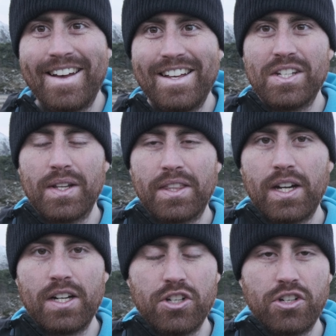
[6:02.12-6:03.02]
So I thought
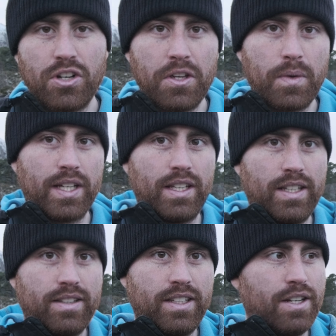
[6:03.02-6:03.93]
I'd just show you
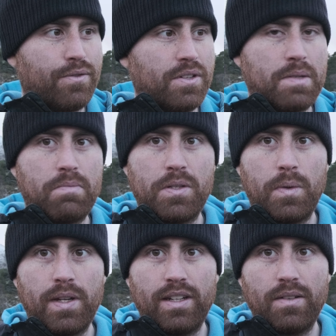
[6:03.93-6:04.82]
quickly the difference
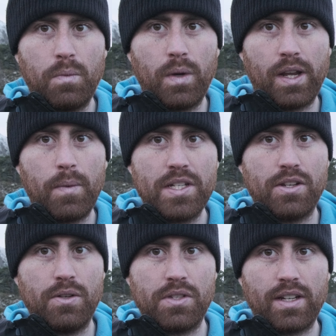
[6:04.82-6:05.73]
between what I was
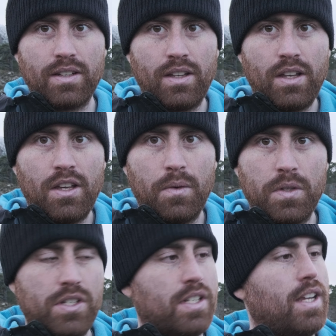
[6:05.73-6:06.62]
using,
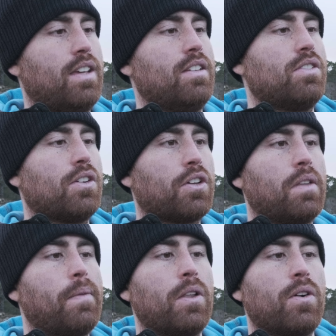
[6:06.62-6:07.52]
which is a circular
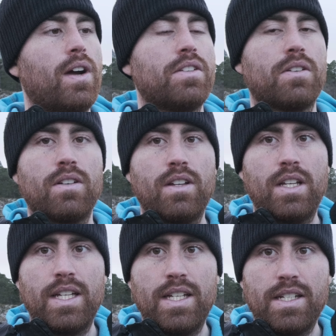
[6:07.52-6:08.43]
polarizer,
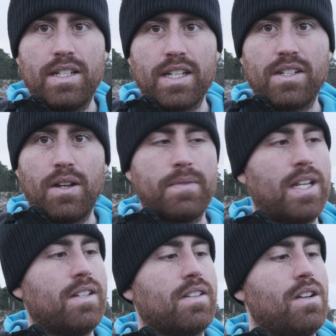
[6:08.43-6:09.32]
6-stop,
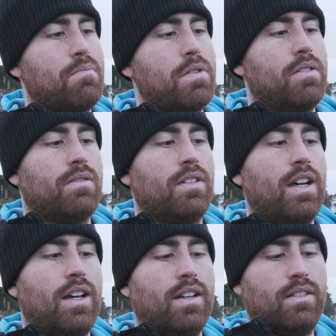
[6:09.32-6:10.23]
10-stop,
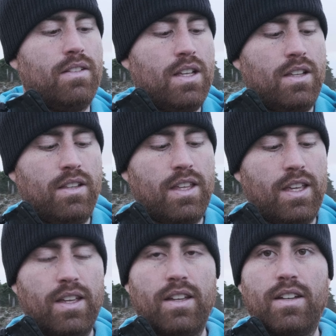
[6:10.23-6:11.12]

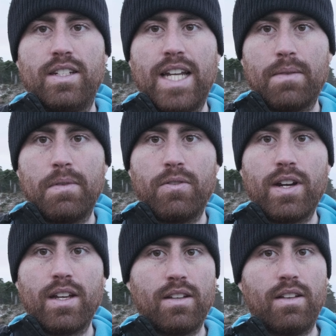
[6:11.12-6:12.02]
the attachment
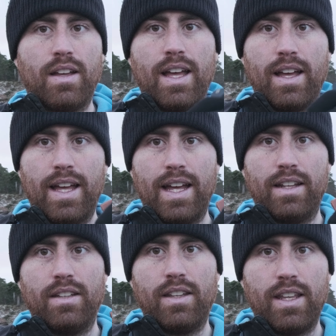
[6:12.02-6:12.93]
ring
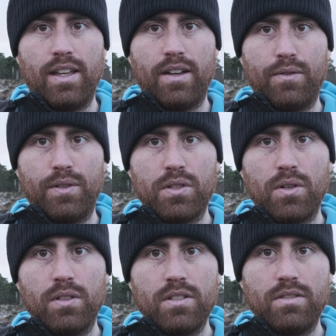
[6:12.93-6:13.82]
and the filter
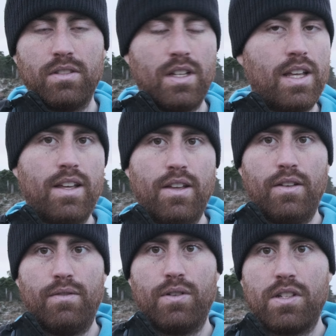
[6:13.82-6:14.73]
holder,
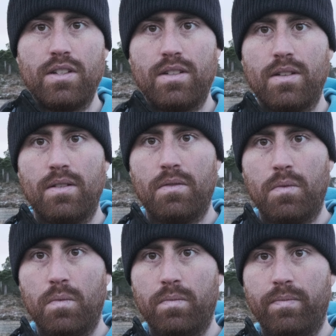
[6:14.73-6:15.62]
versus
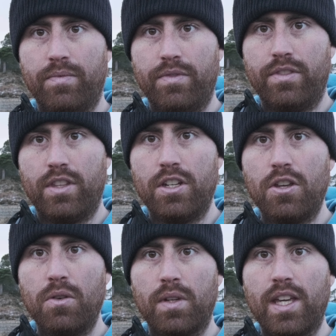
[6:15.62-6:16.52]
the
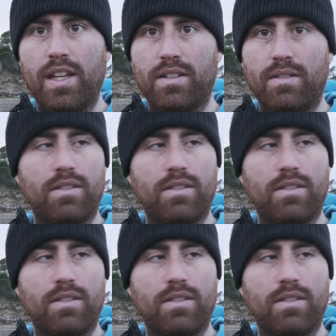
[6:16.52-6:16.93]
new kit.